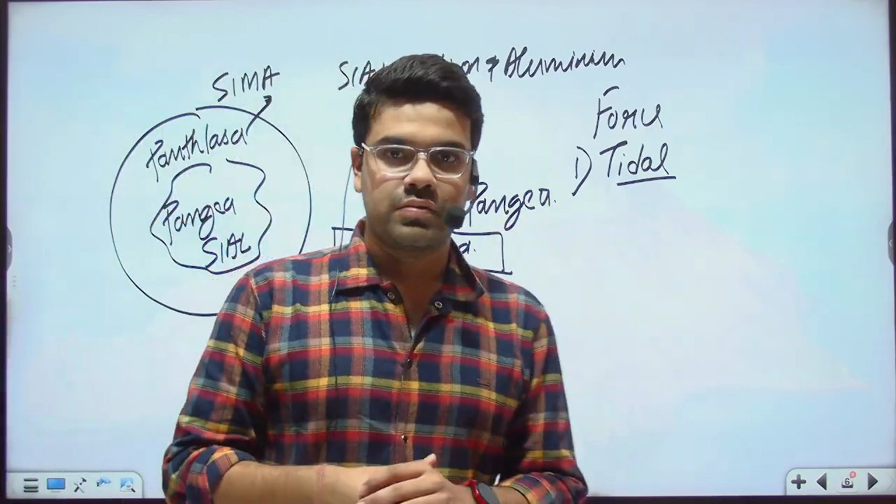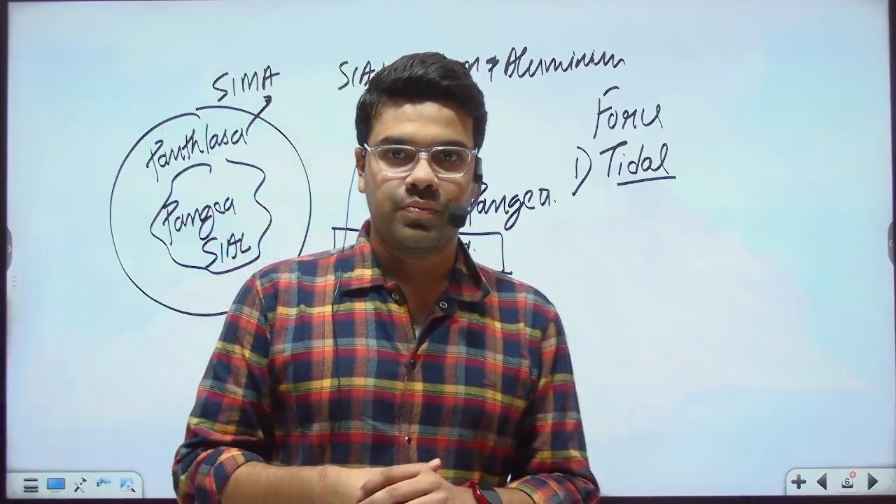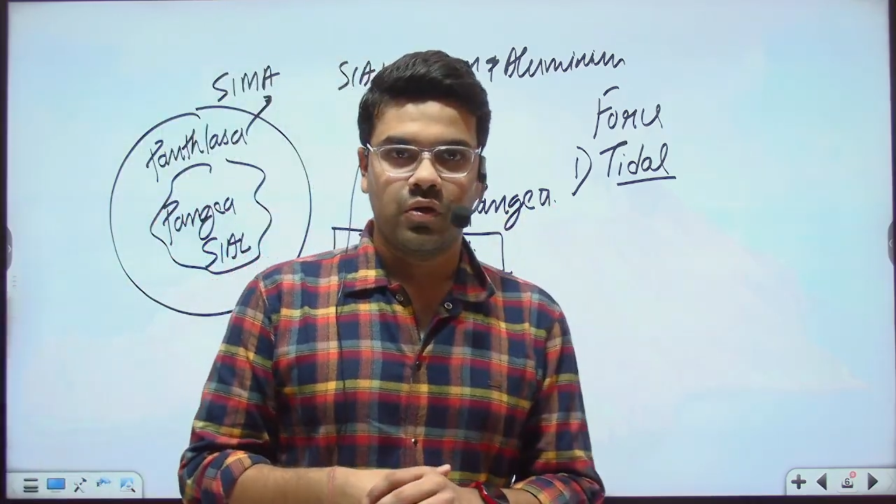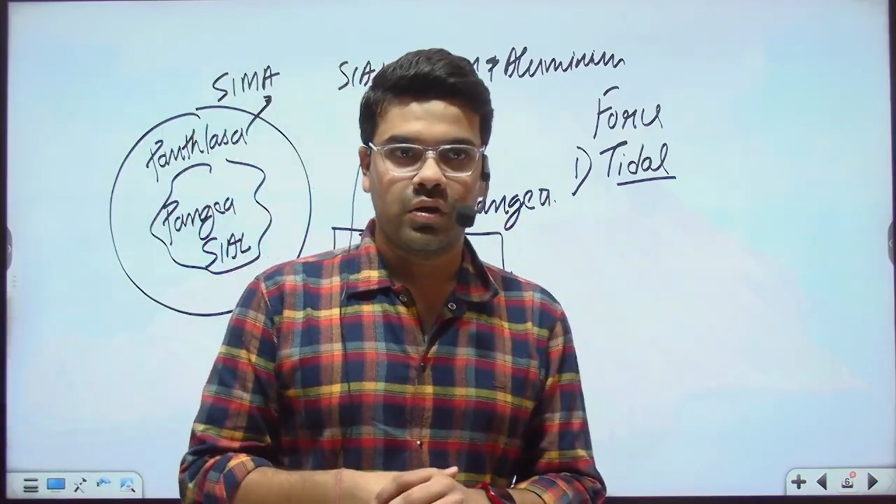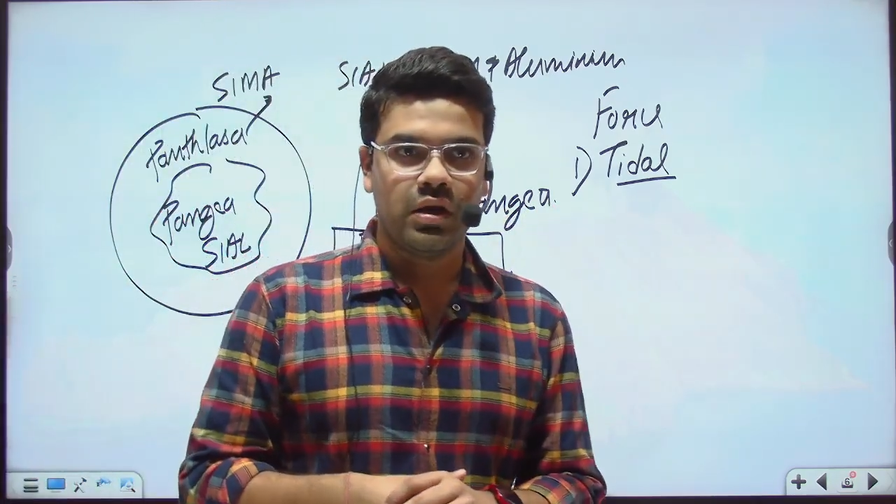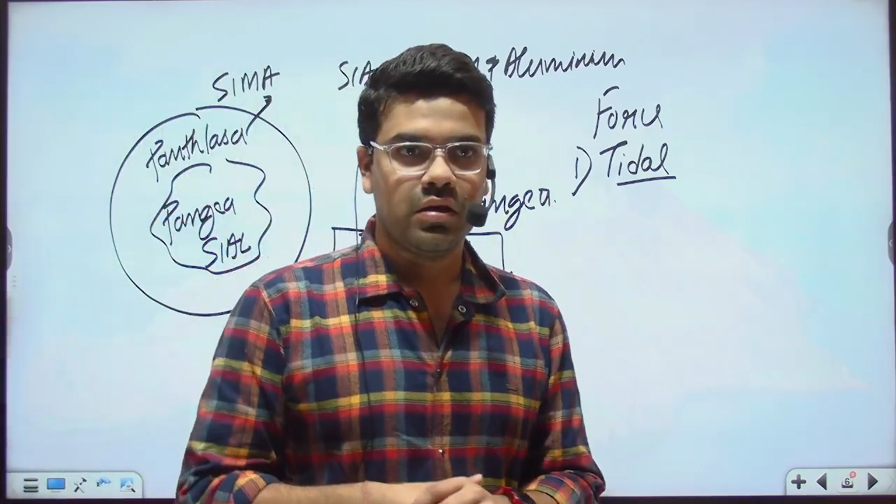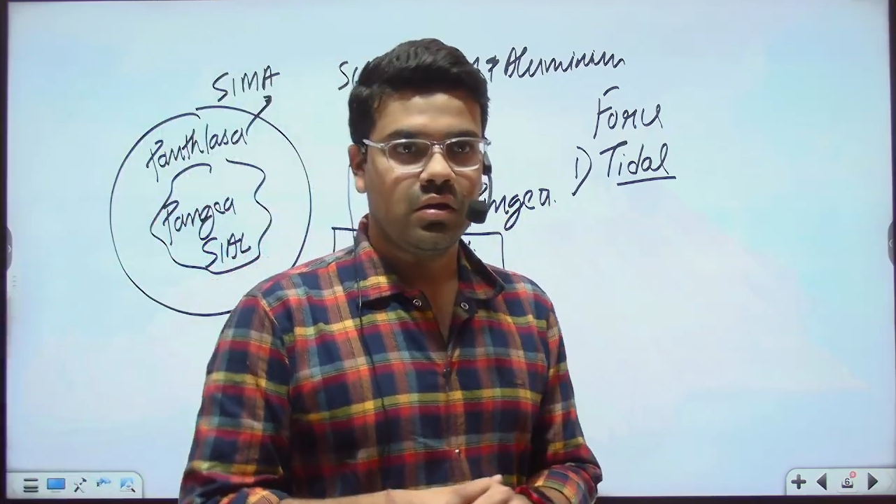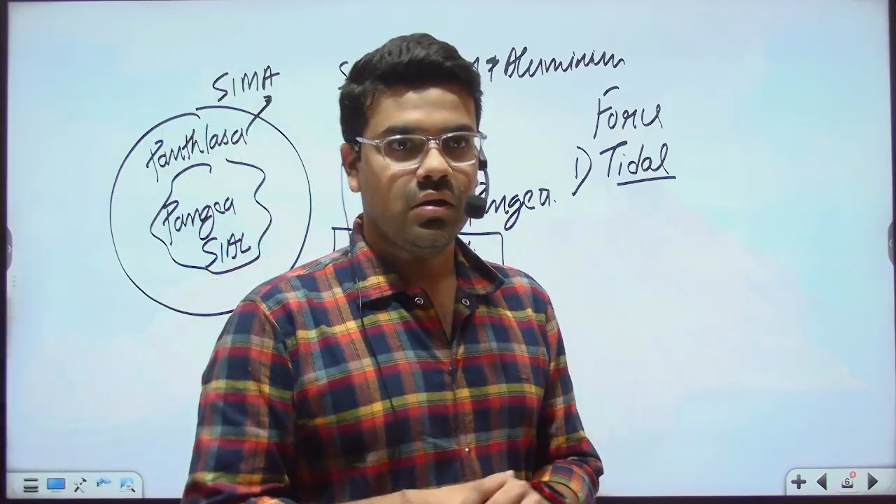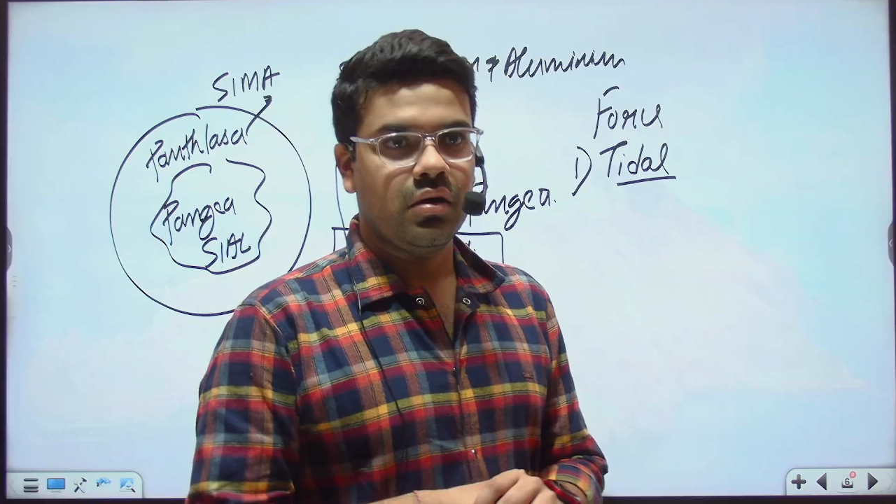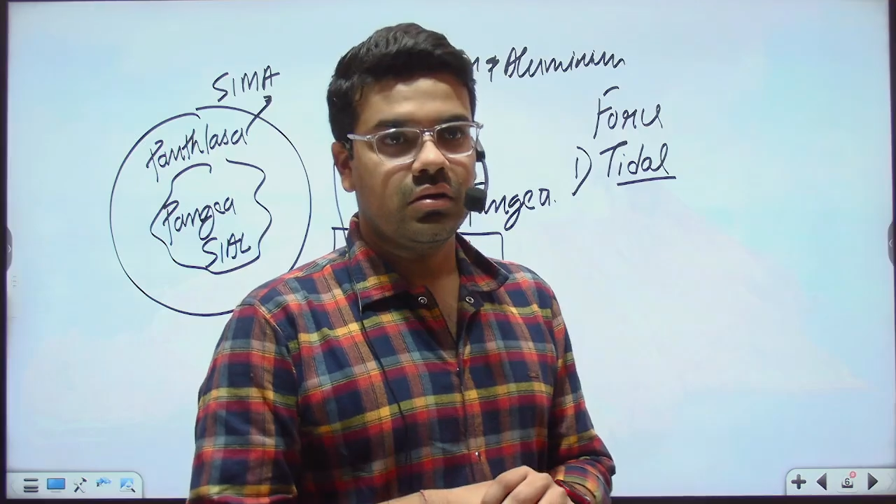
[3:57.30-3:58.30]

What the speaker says: Okay, the